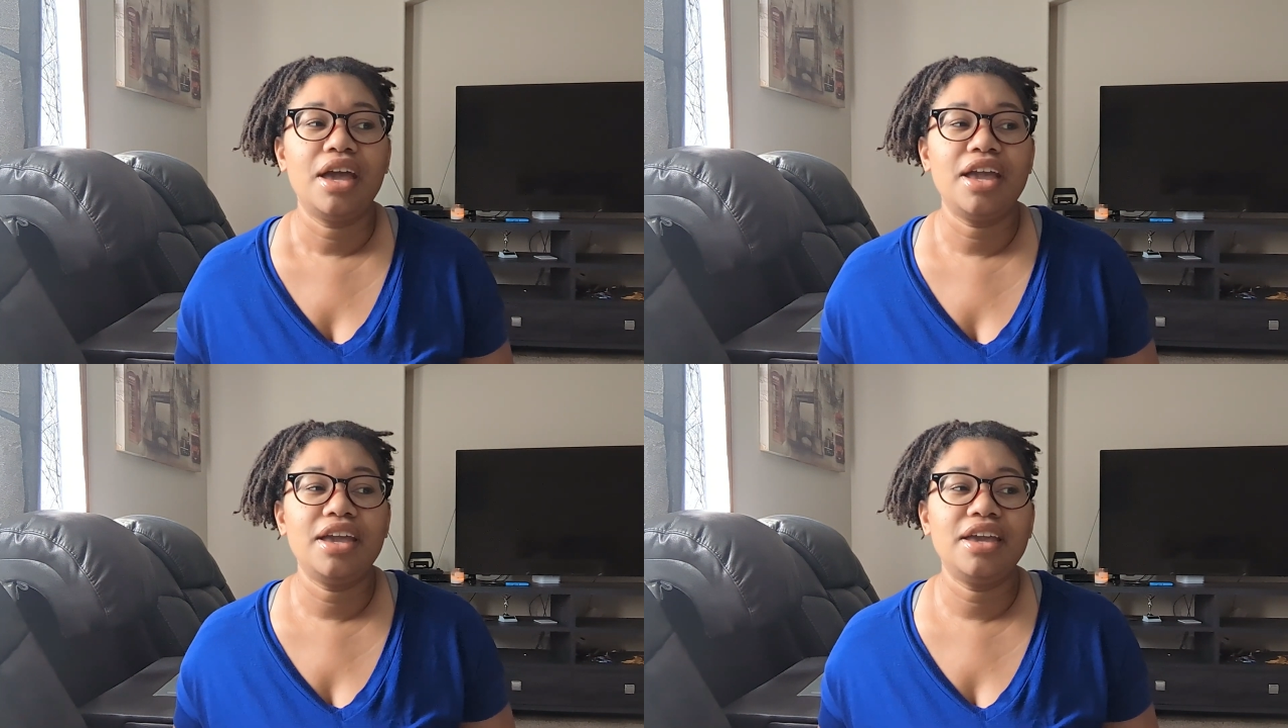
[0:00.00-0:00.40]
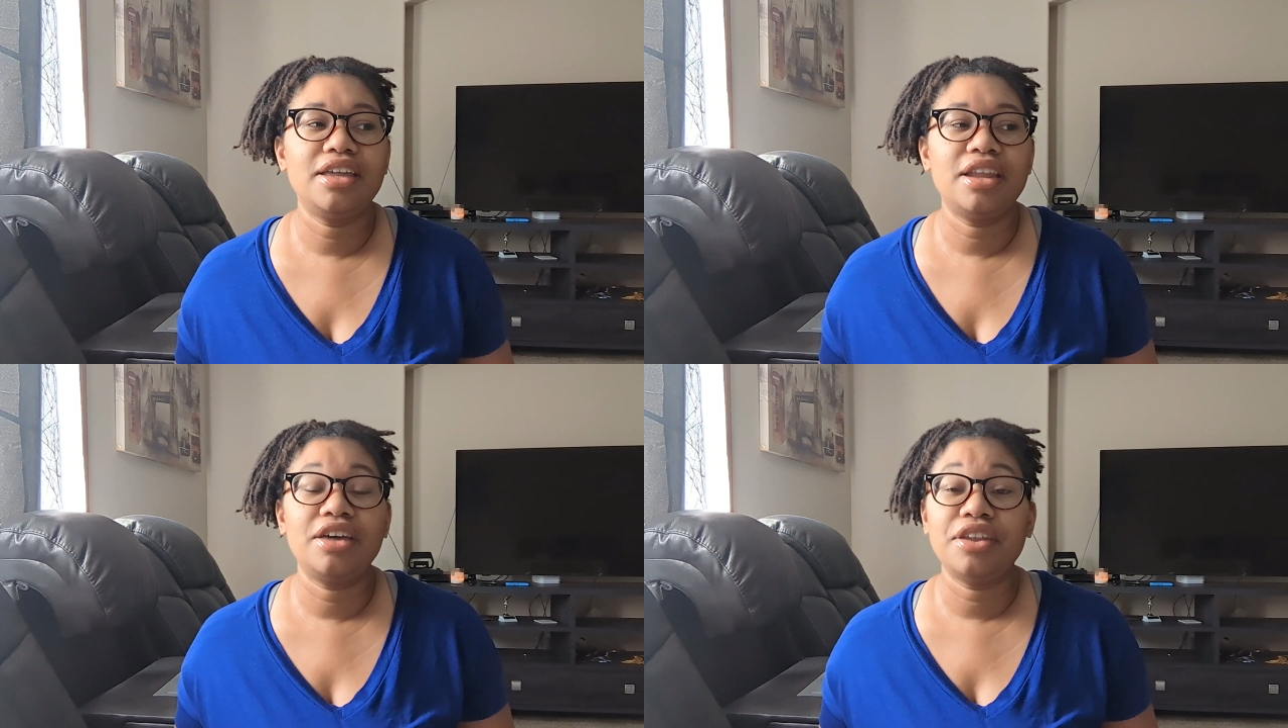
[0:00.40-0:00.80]

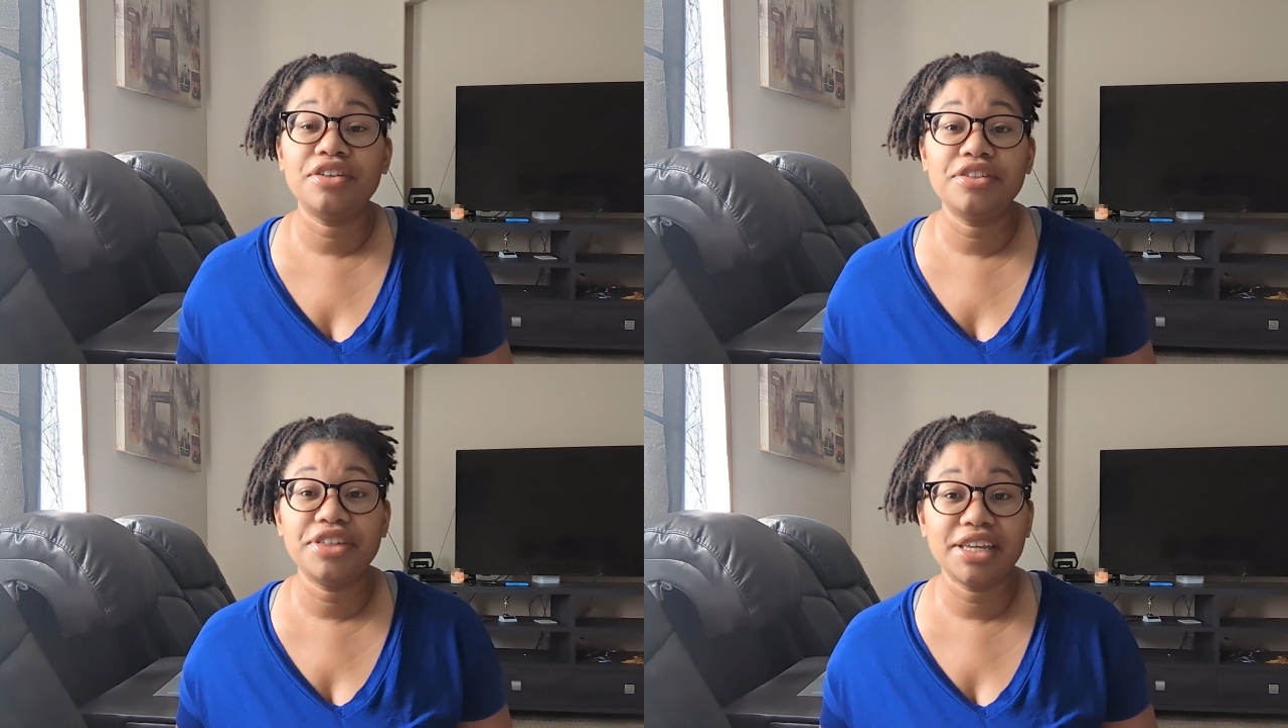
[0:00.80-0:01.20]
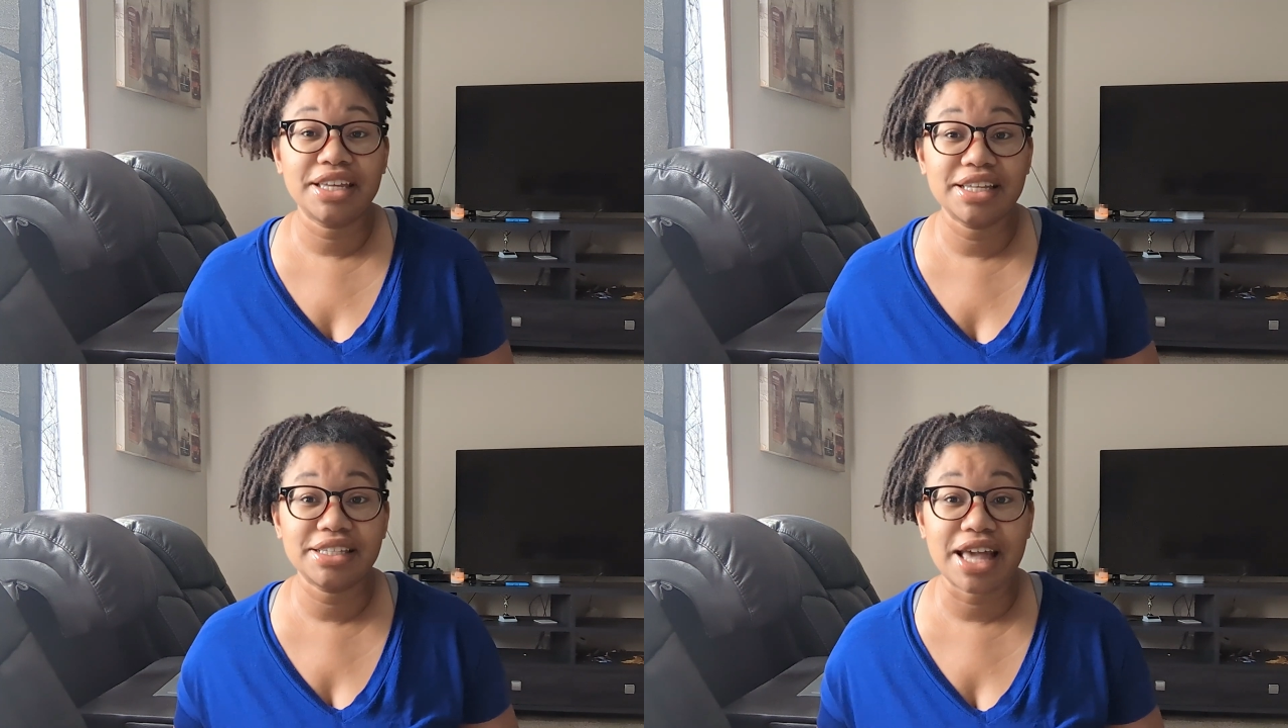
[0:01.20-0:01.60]
And another thing
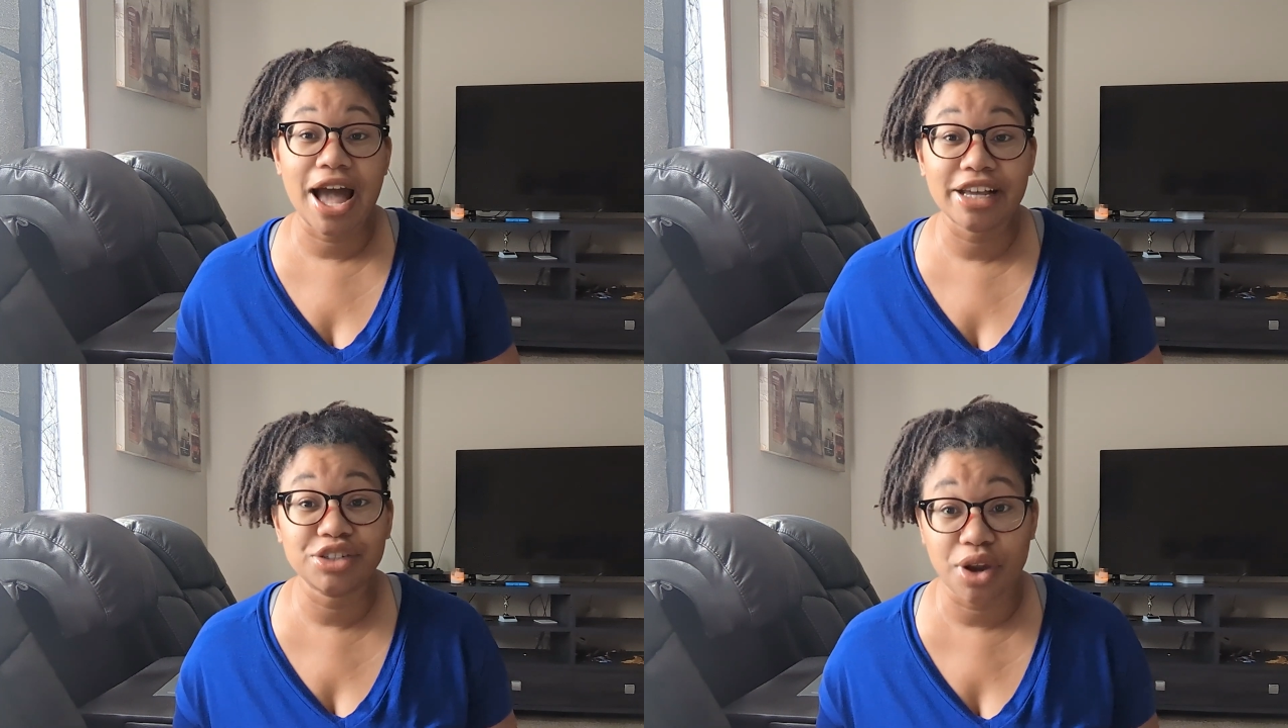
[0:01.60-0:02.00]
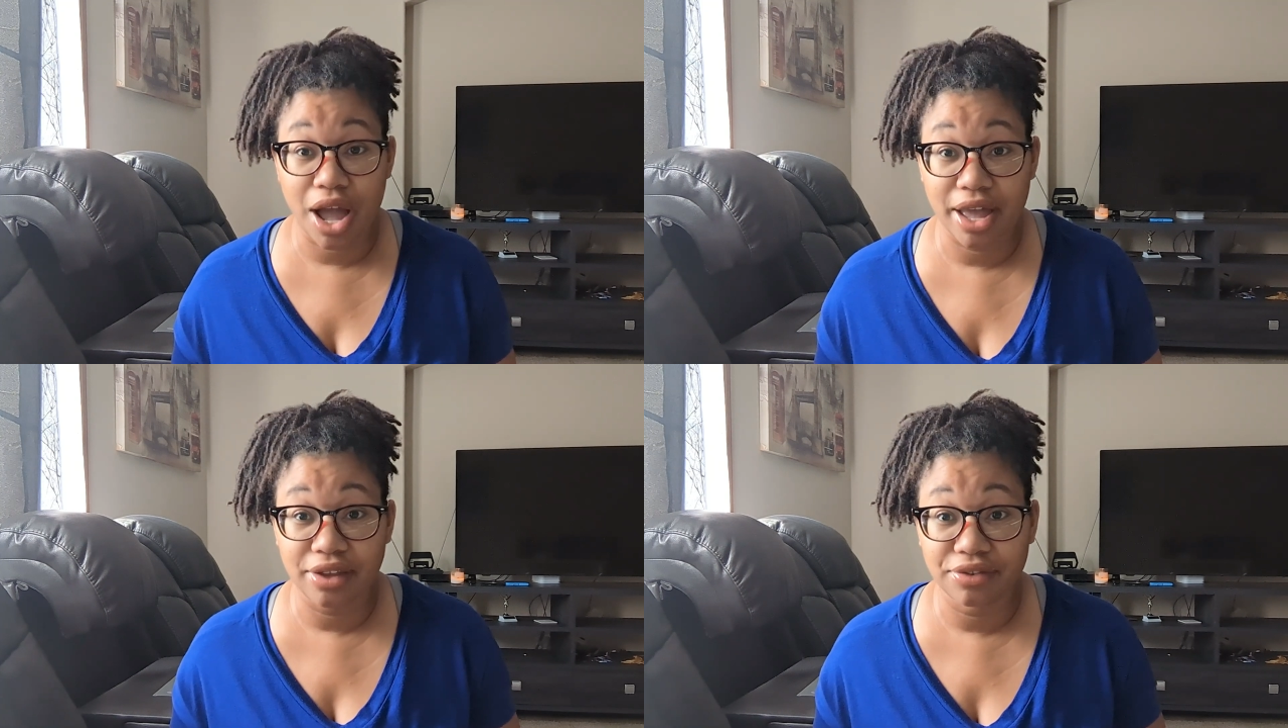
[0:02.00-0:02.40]
is I
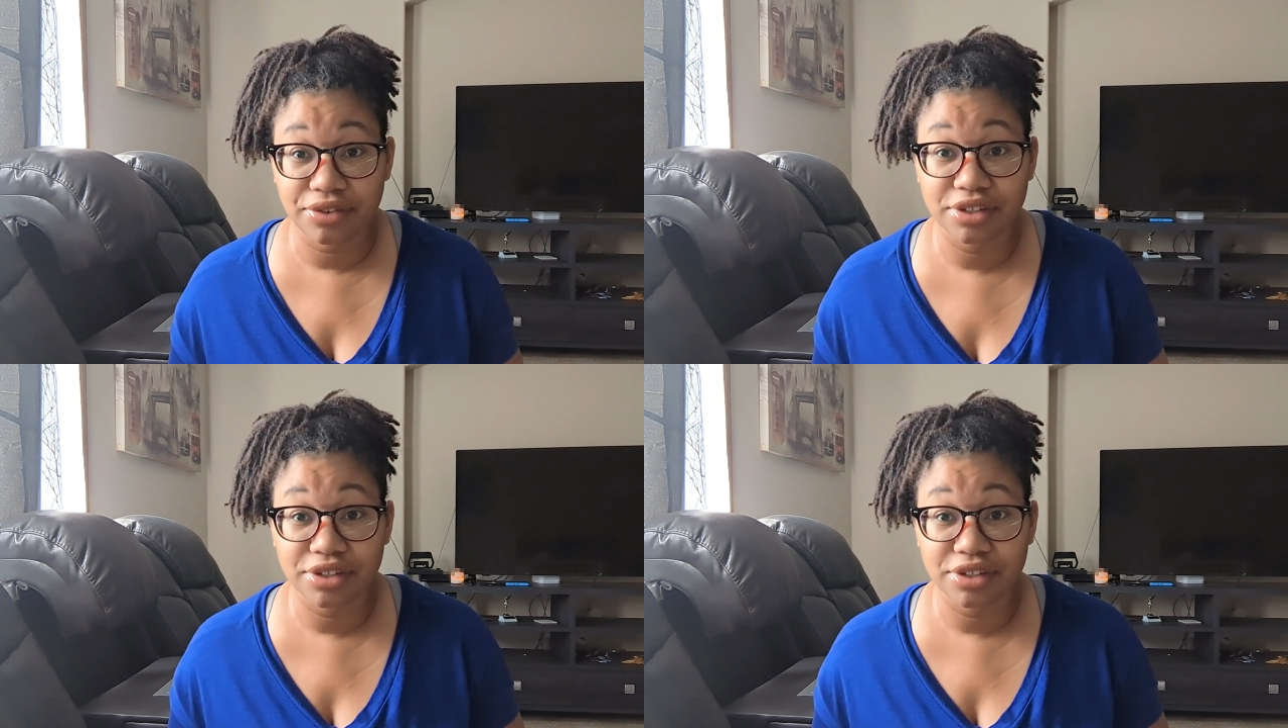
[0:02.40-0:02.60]
drive.